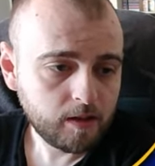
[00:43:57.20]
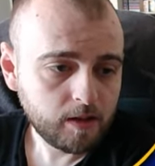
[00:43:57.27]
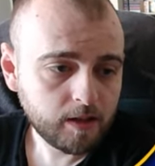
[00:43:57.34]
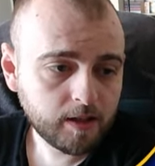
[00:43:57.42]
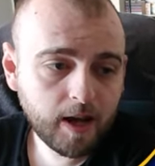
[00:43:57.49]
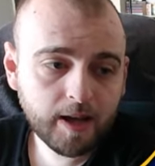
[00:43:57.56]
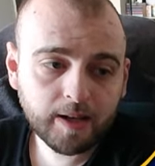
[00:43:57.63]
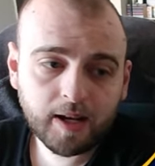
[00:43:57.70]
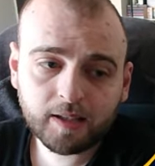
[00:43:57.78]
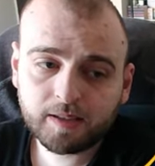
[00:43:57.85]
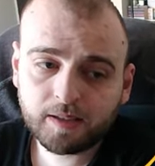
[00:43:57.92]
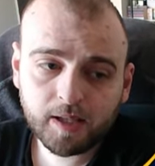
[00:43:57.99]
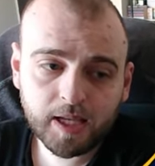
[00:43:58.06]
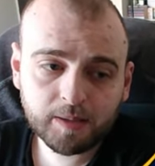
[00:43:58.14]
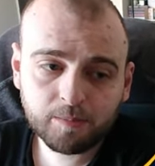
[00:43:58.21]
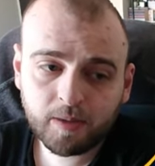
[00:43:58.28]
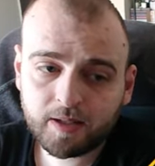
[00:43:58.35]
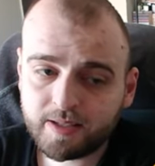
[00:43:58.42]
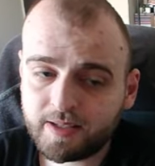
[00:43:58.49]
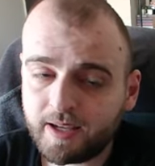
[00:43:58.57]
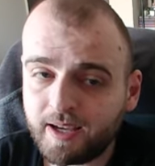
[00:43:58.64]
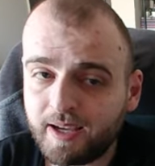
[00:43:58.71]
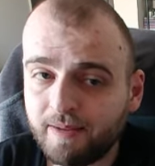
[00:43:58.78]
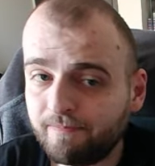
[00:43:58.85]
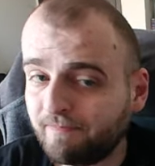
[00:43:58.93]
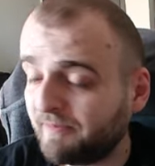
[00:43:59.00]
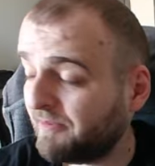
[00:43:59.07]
Kairat and Marseille.